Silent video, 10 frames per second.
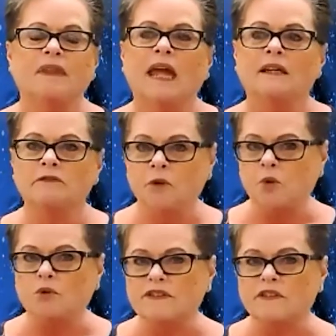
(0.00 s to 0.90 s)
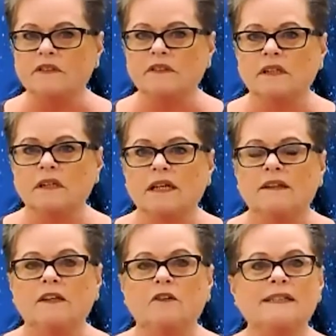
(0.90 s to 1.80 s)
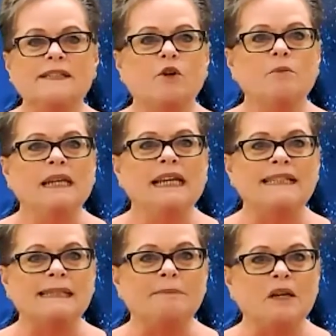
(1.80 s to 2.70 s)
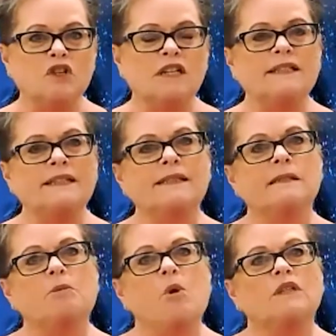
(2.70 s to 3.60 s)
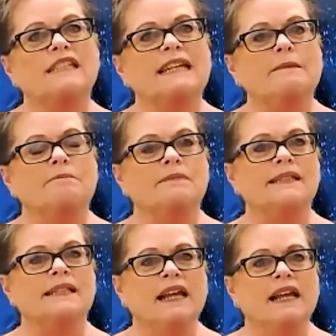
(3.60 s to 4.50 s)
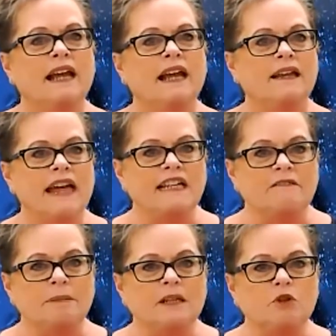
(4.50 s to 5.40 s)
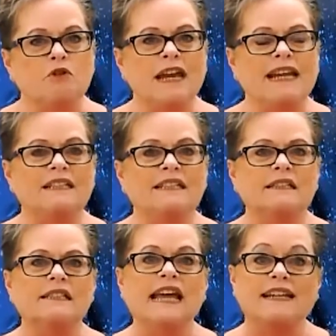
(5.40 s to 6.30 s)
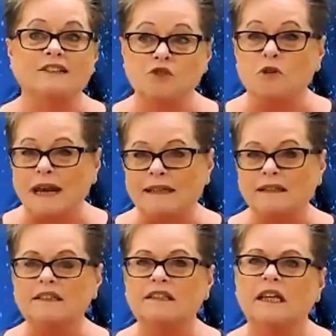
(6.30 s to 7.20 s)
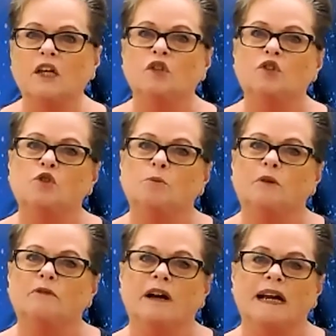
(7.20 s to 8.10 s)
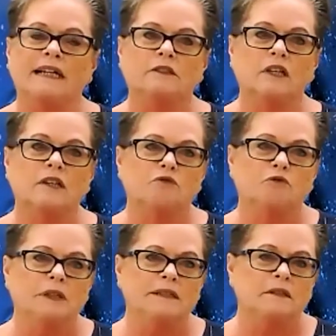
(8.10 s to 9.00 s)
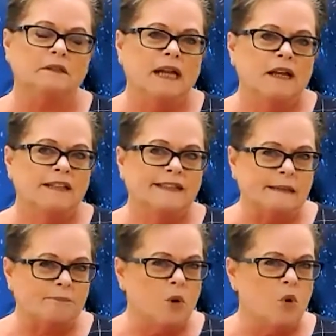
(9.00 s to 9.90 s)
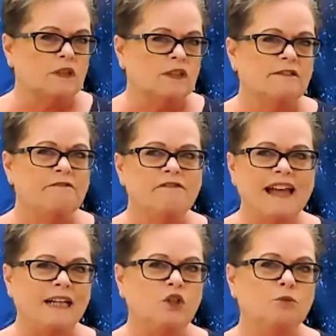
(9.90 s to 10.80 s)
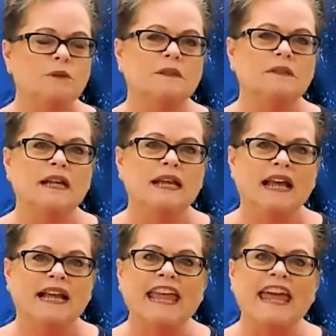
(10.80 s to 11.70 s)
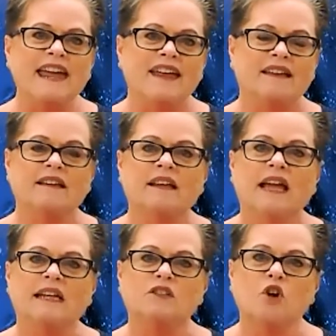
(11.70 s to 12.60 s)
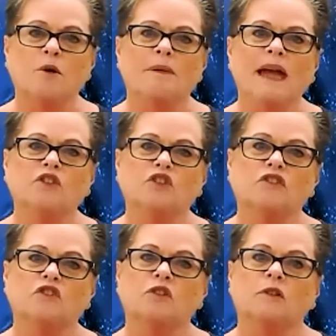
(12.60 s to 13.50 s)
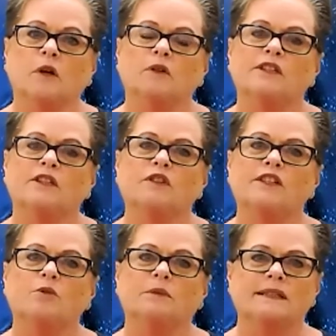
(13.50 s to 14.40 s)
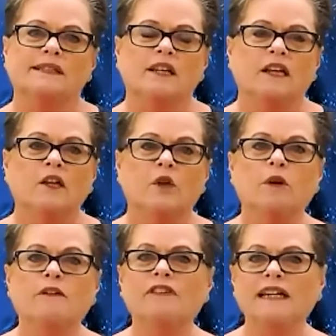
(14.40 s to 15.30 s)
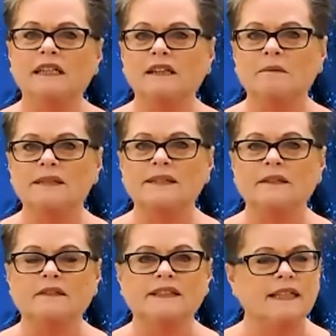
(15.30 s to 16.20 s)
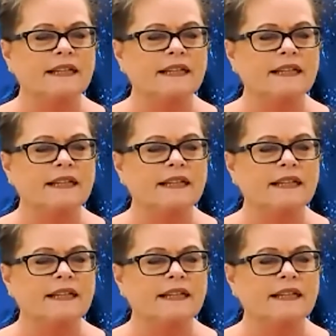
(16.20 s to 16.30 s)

and of course, there are so many specialist support teams that have been created and trained to provide real support, valuable care and compassion to those consumers who are finding themselves in